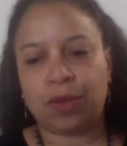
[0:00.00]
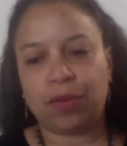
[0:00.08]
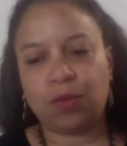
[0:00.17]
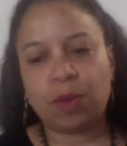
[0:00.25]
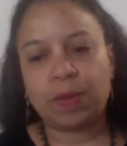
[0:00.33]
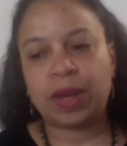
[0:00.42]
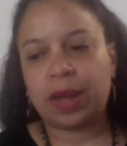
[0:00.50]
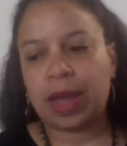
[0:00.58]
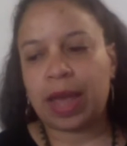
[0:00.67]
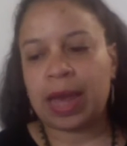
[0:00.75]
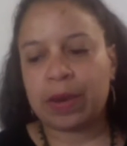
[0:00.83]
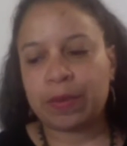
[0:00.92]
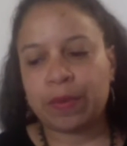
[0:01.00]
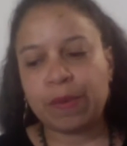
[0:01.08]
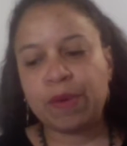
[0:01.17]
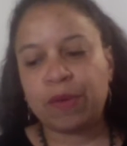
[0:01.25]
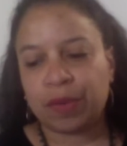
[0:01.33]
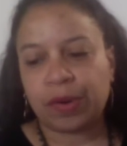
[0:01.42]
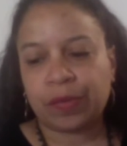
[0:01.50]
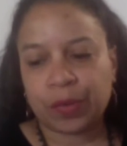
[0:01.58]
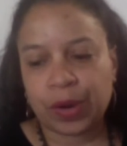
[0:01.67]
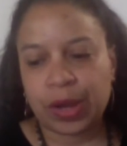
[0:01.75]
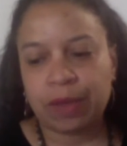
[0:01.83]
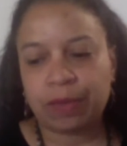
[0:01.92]
of woman and a remover of
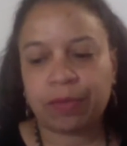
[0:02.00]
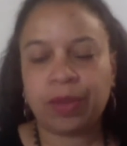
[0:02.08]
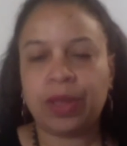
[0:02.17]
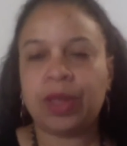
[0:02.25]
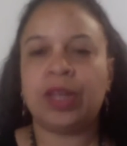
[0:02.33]
grief.